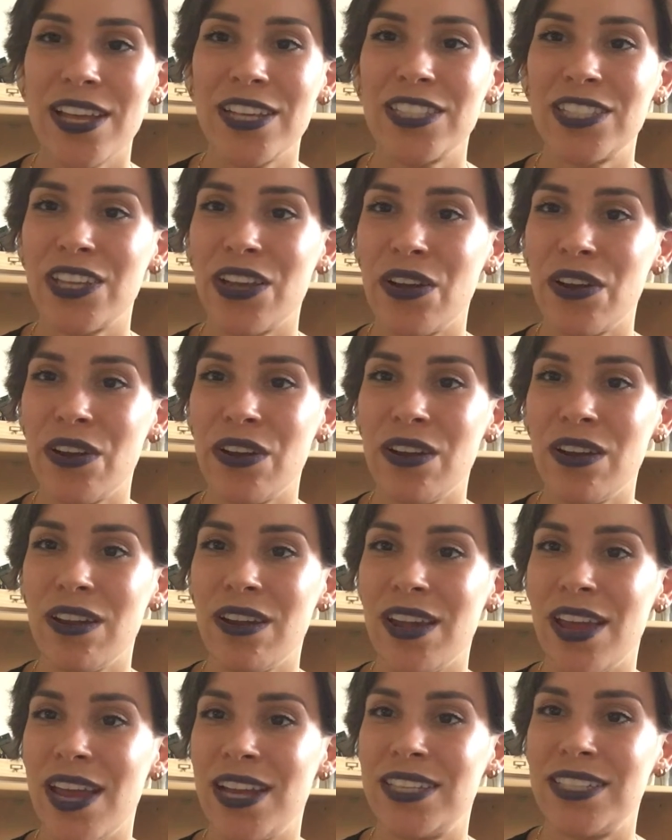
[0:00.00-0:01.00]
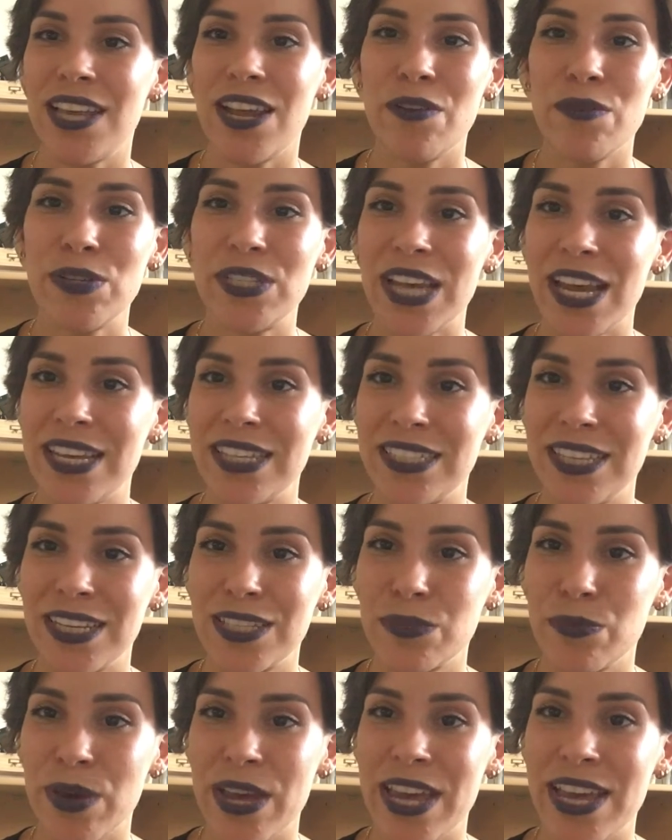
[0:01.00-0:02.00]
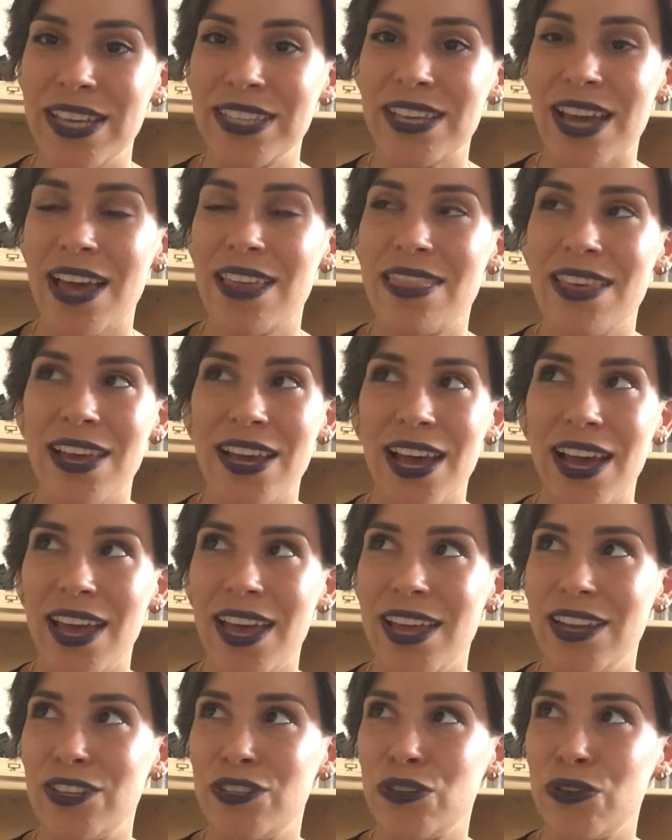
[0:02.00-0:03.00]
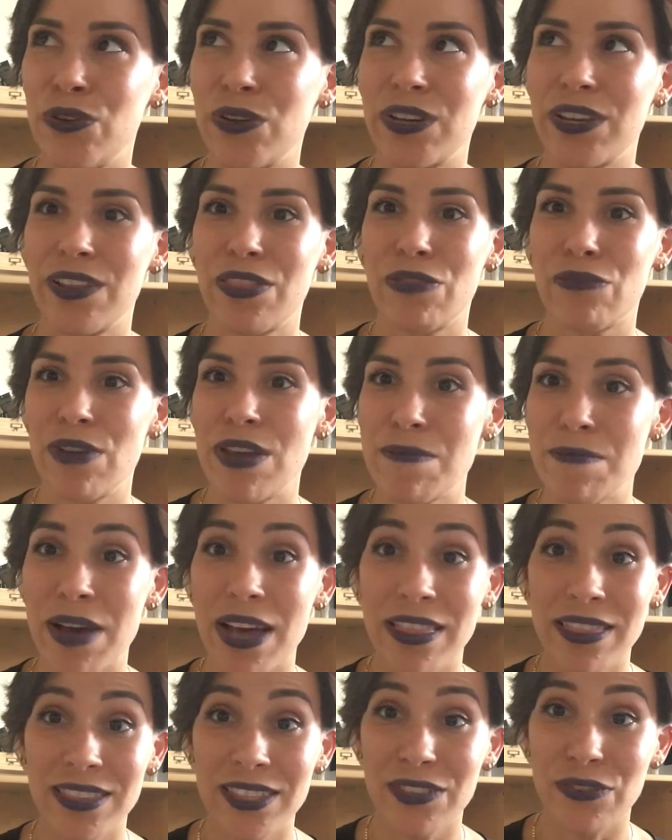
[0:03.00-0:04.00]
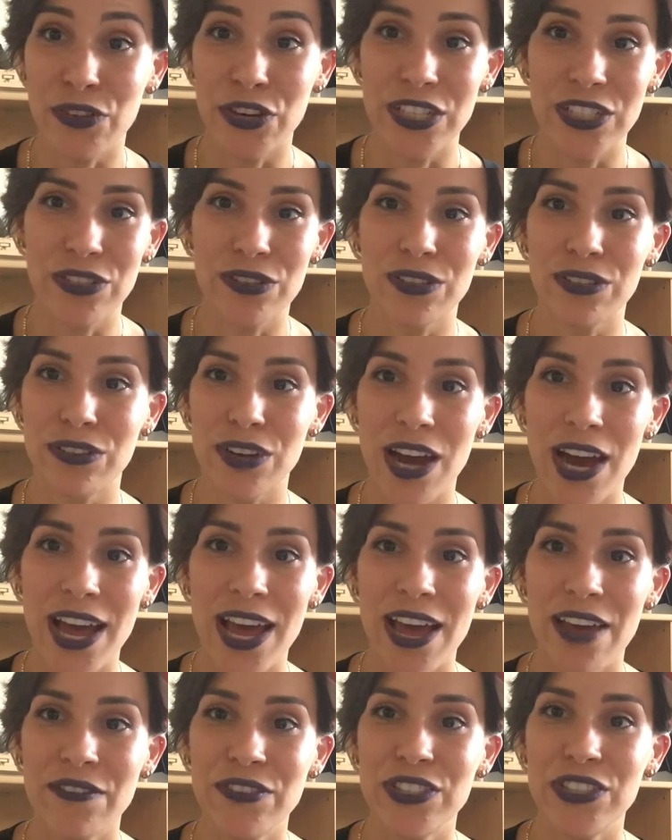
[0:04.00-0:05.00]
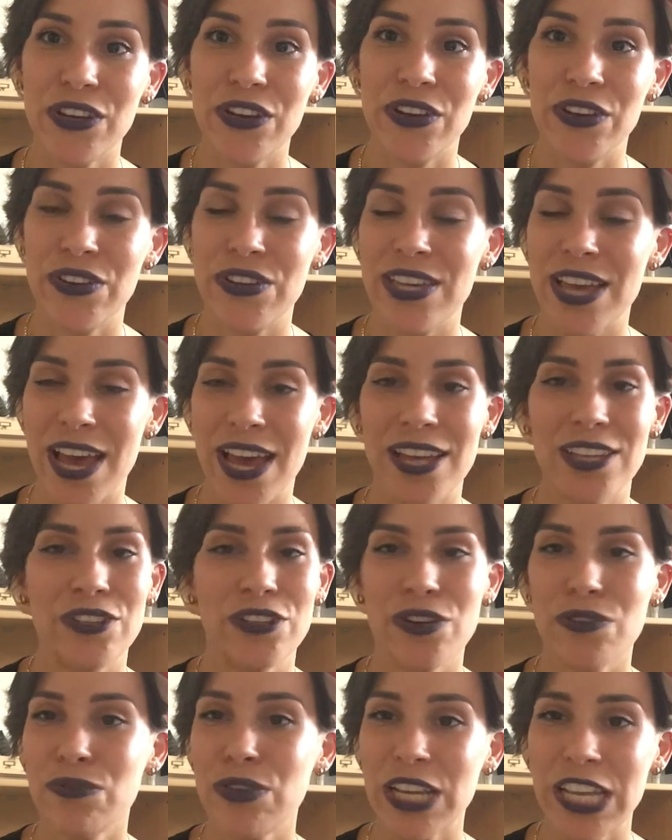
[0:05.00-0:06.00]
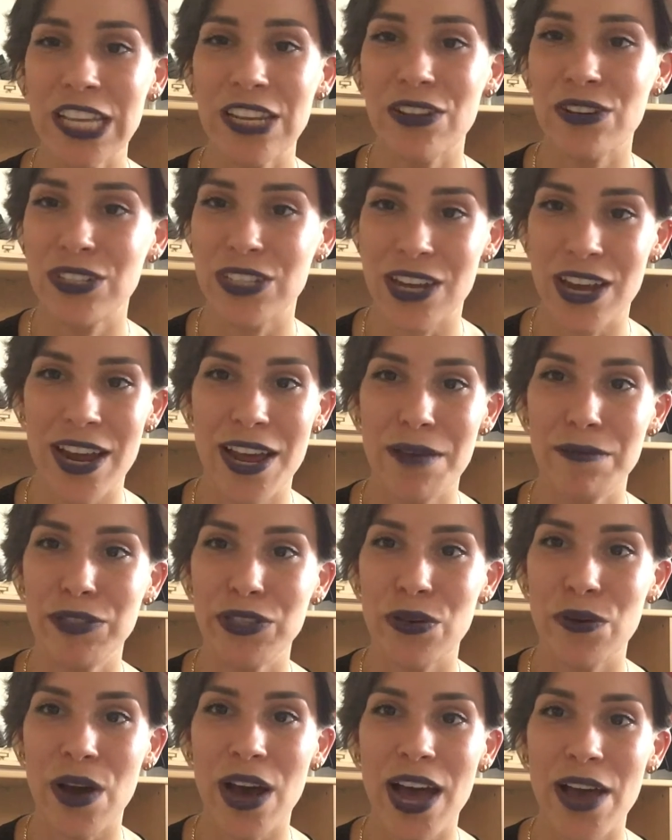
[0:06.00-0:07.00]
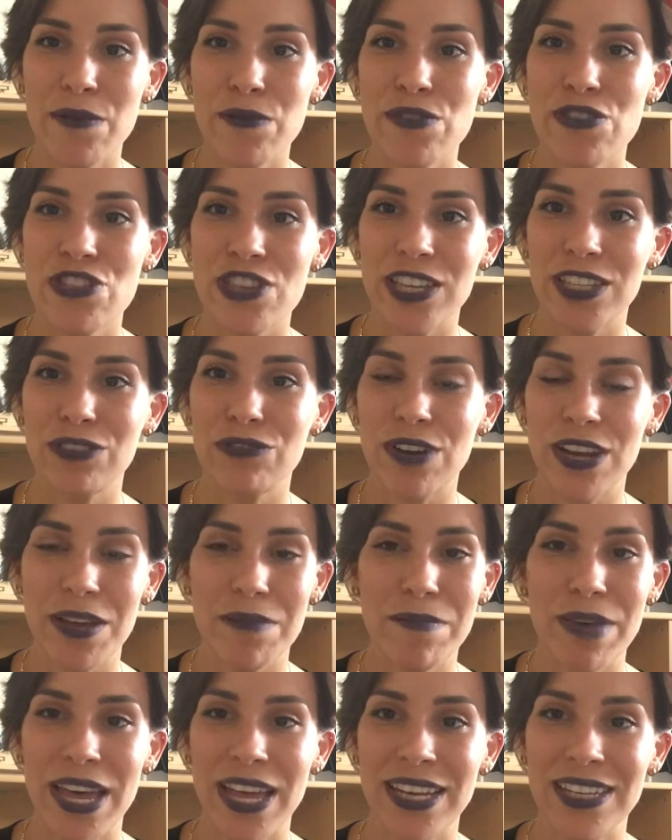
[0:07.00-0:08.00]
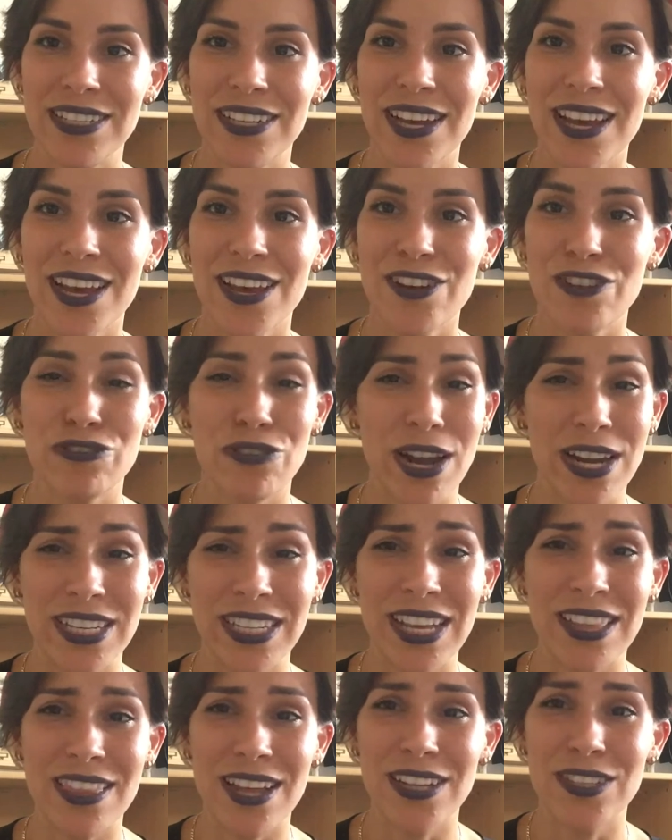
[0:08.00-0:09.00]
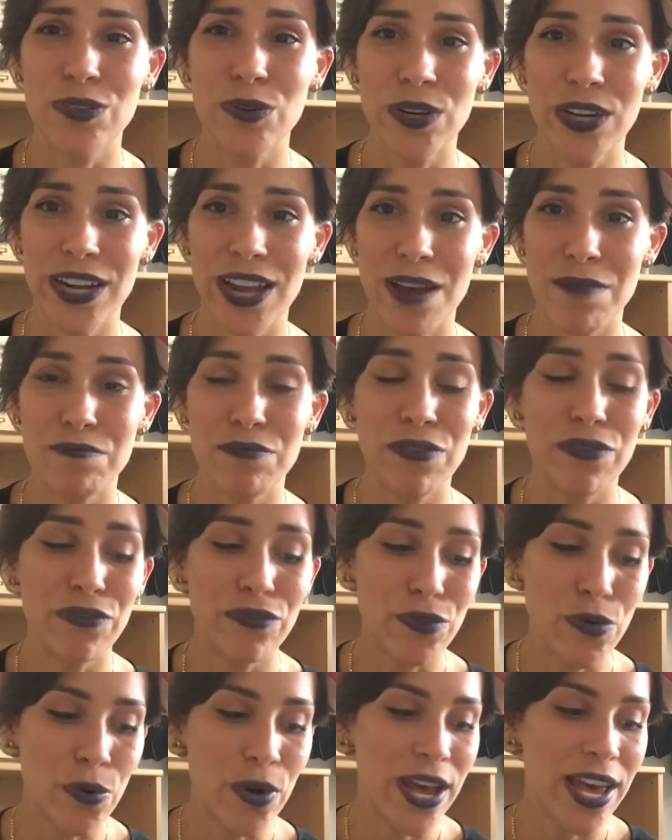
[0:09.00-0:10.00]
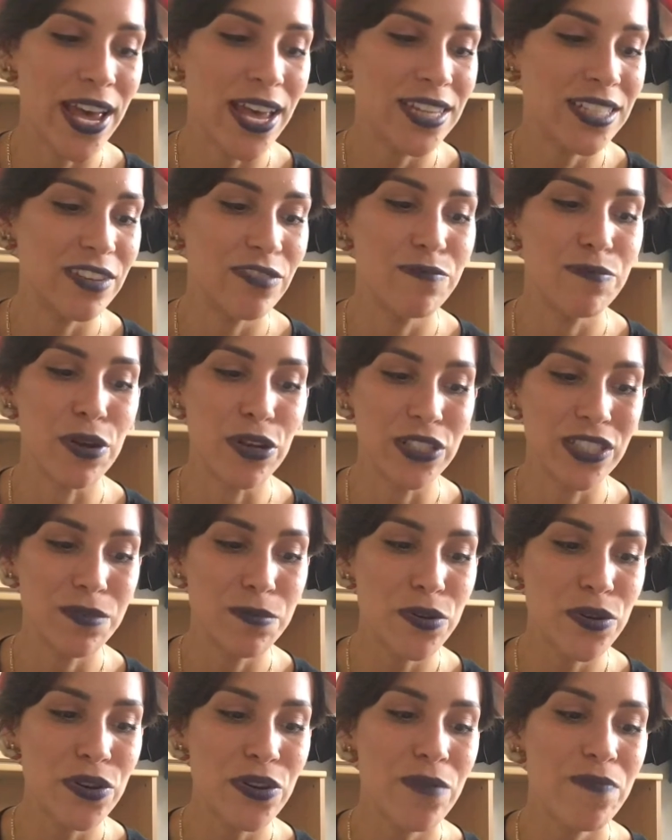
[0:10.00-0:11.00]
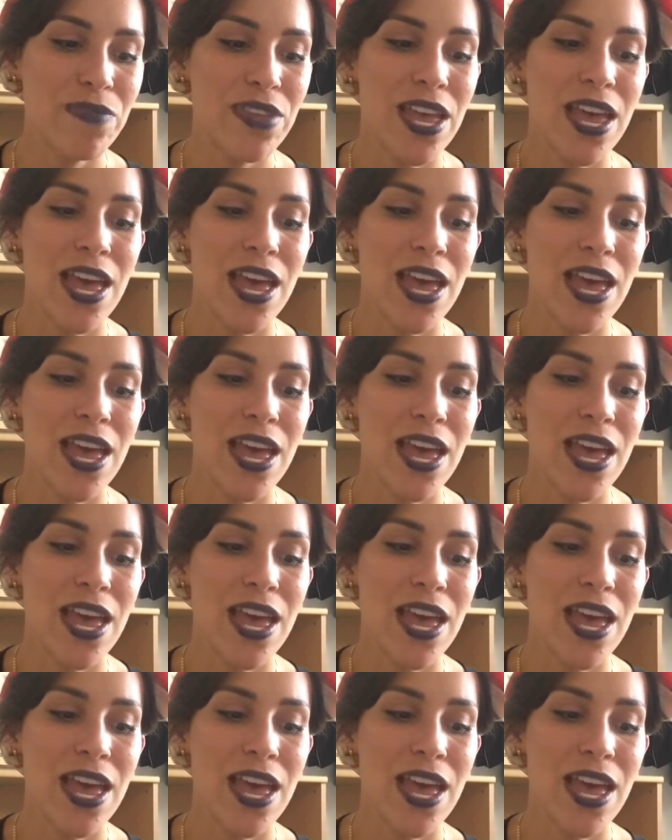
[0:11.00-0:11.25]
So it said it would take 6 weeks. I think it took 3 months for it to arrive. So yeah, it took a really long time. So I would just recommend trying to get that sorted out beforehand if possible.